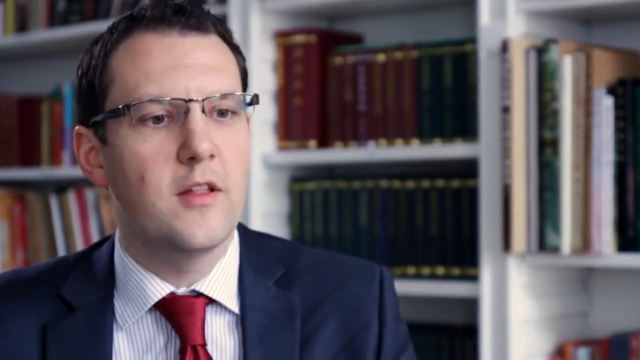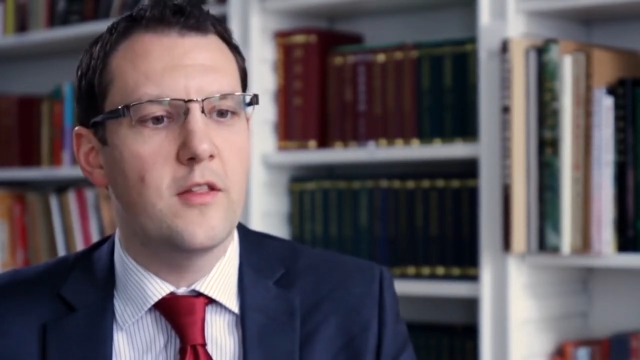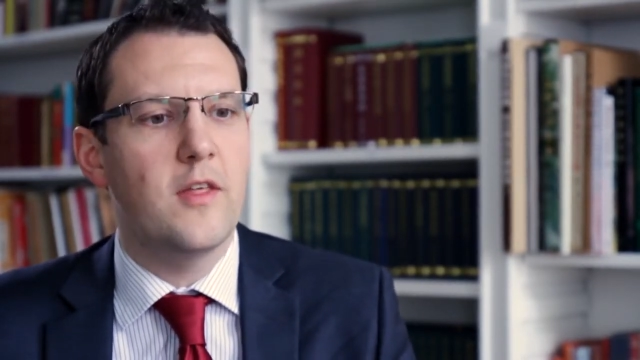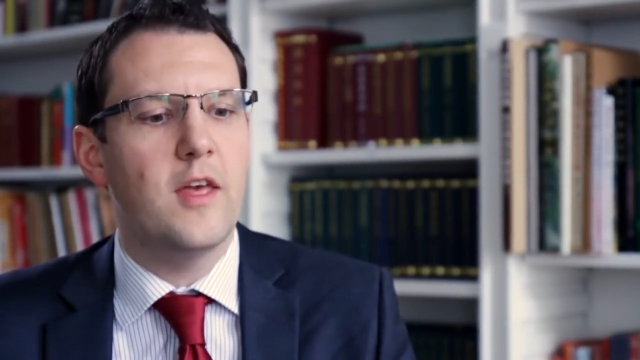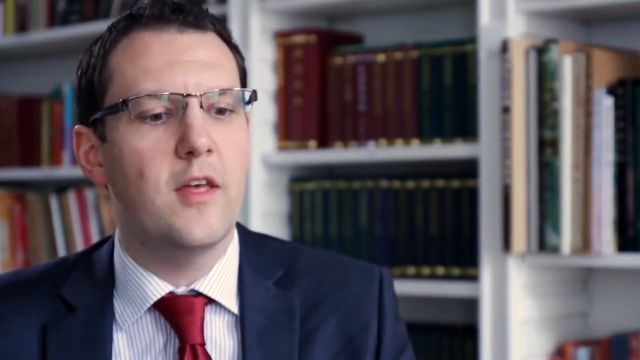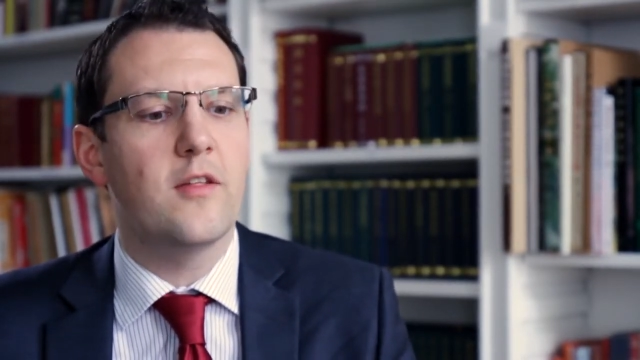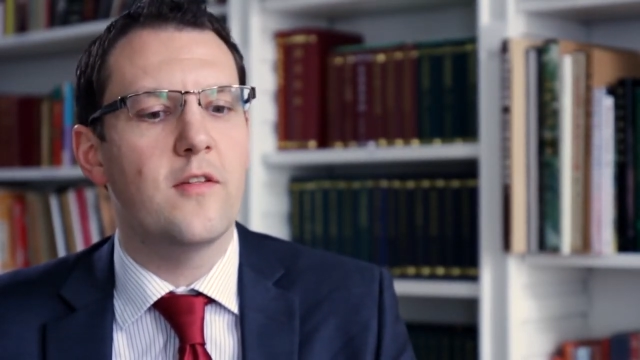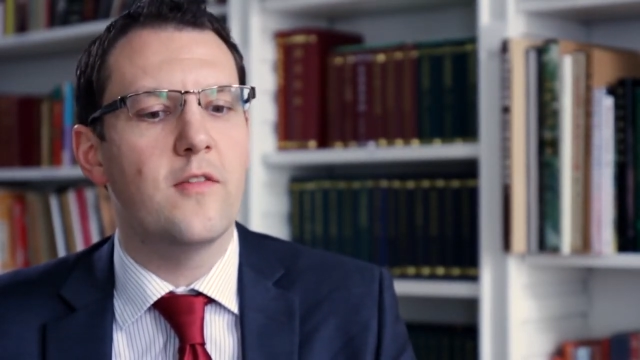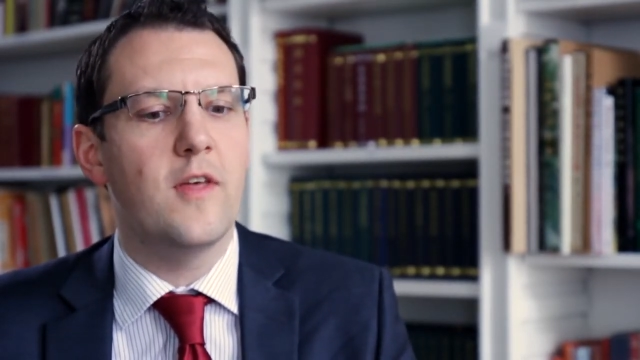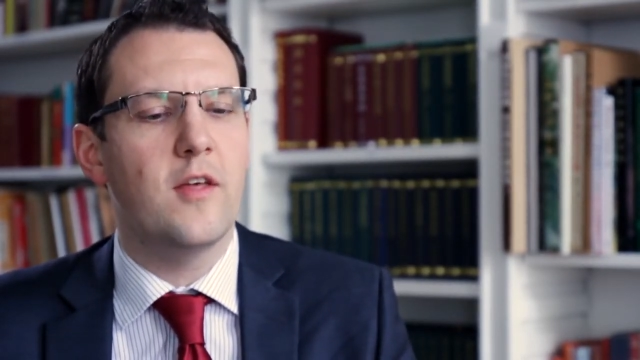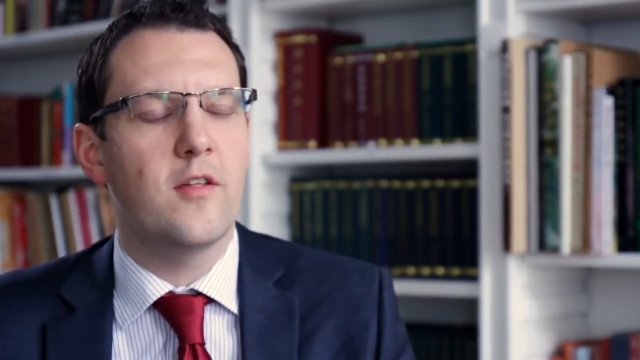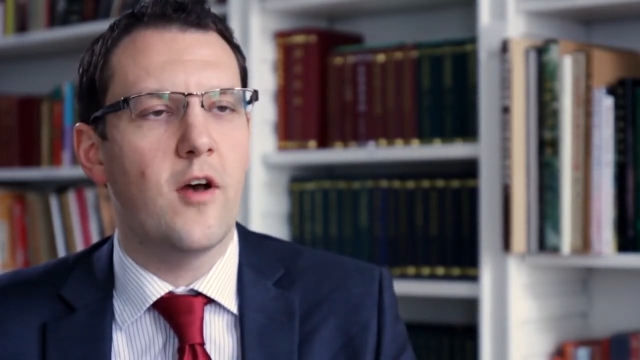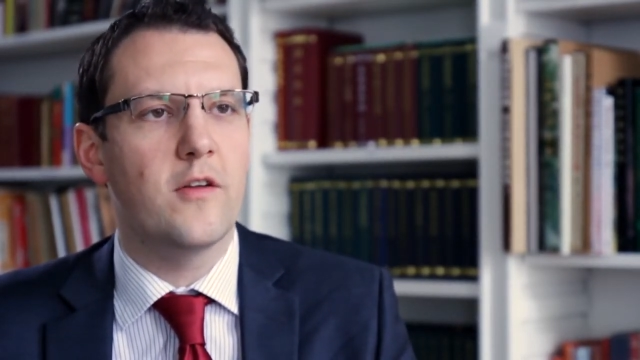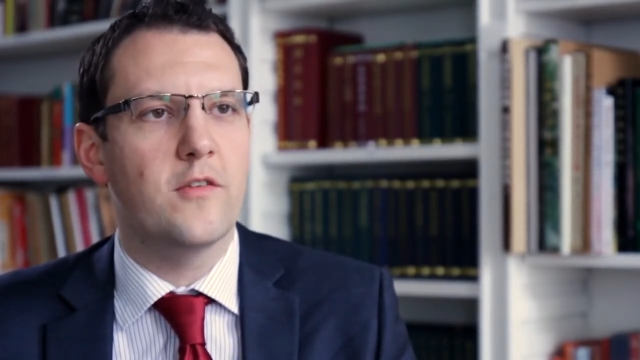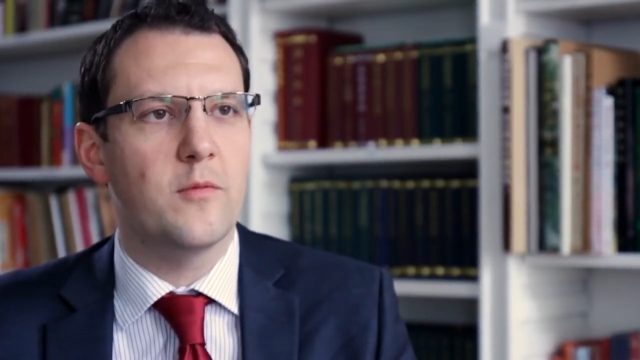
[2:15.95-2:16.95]

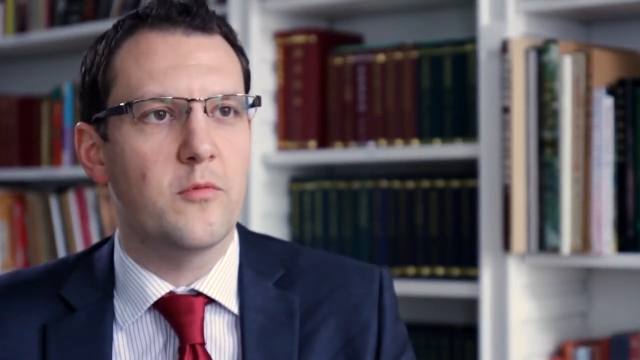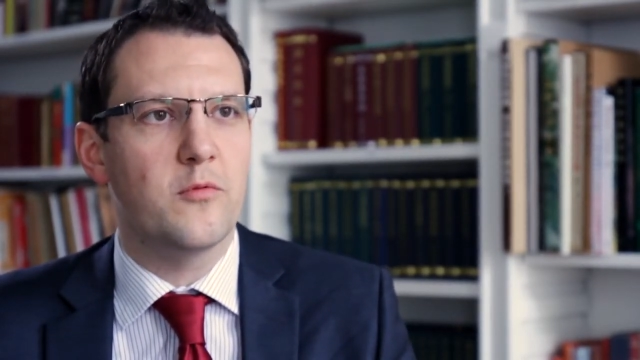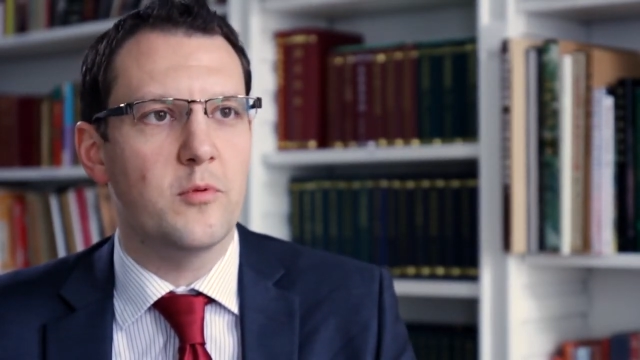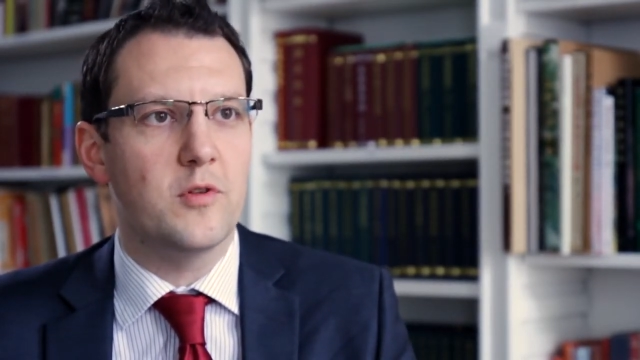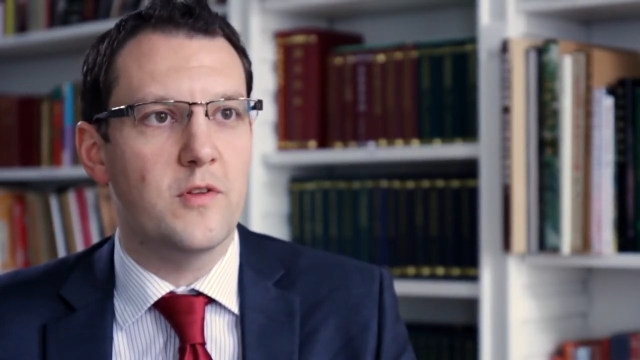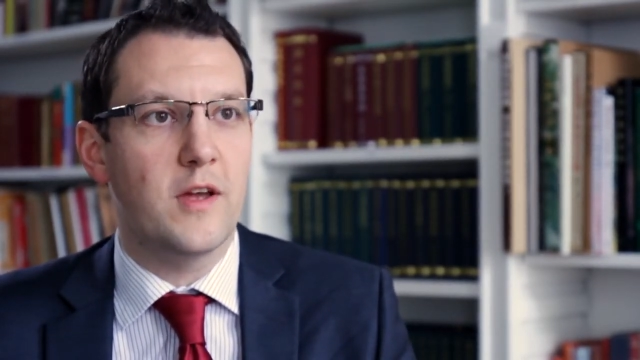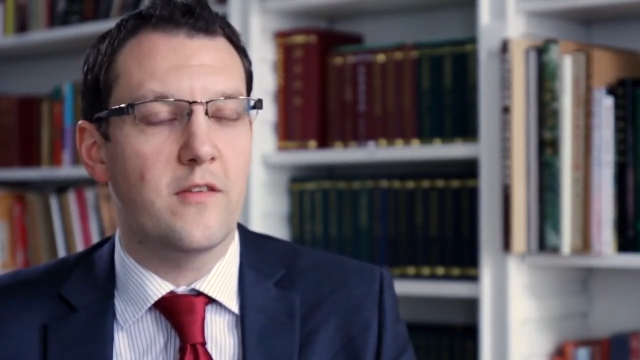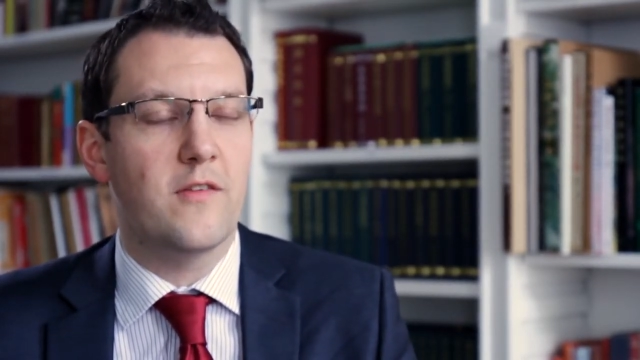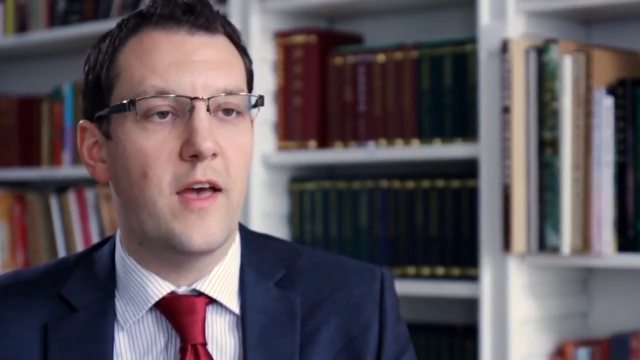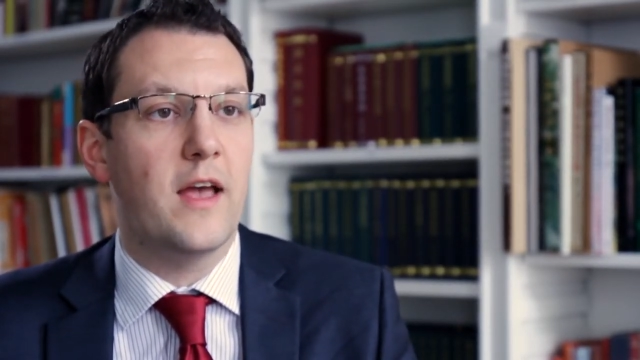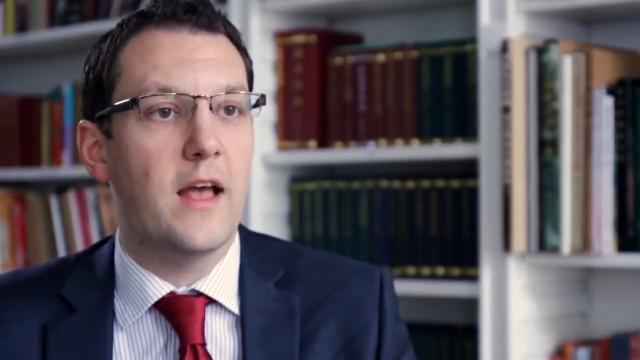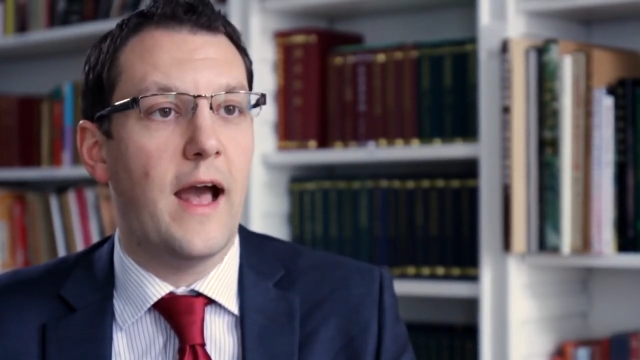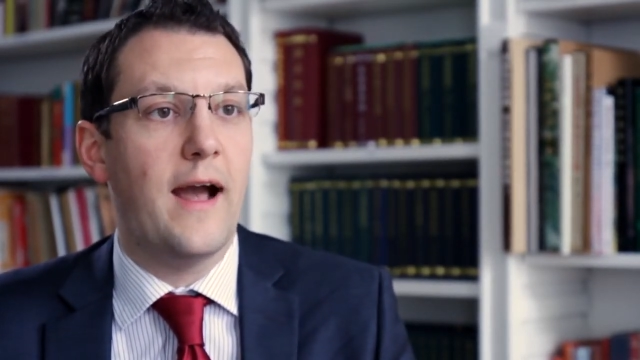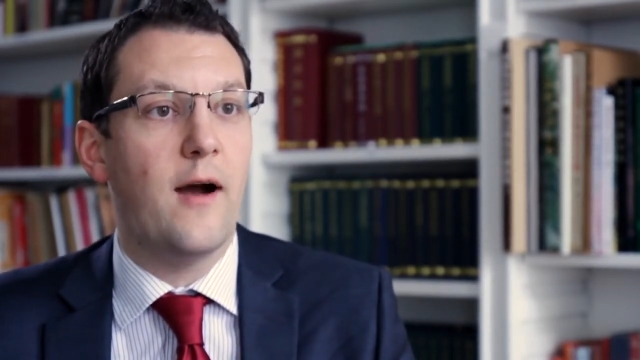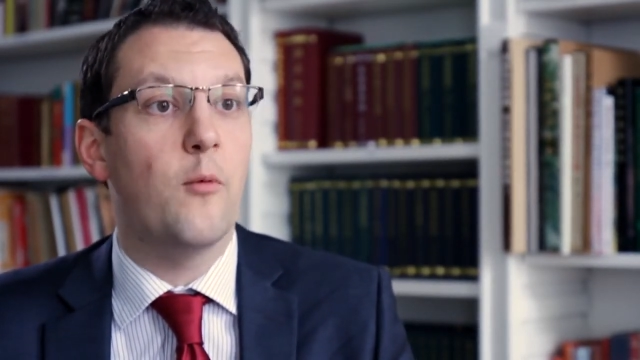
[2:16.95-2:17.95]
These items will dictate how